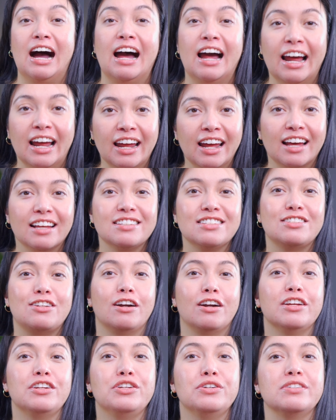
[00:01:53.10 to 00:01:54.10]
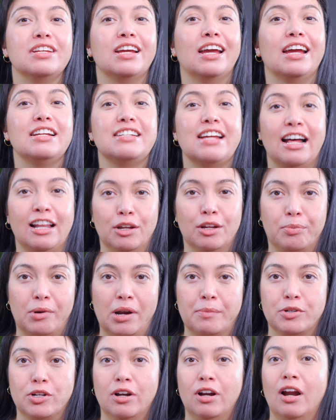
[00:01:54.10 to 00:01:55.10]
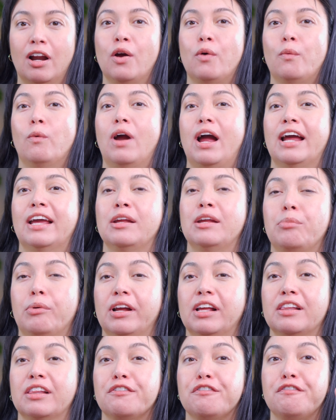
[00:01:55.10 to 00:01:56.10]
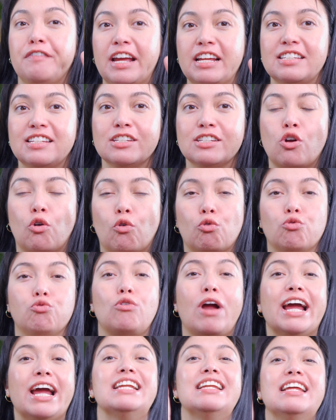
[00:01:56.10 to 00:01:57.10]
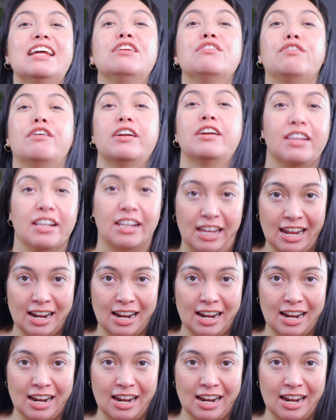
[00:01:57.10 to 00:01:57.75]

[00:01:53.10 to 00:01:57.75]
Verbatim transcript: I started using a teleprompter where I can bring the faces right in front of the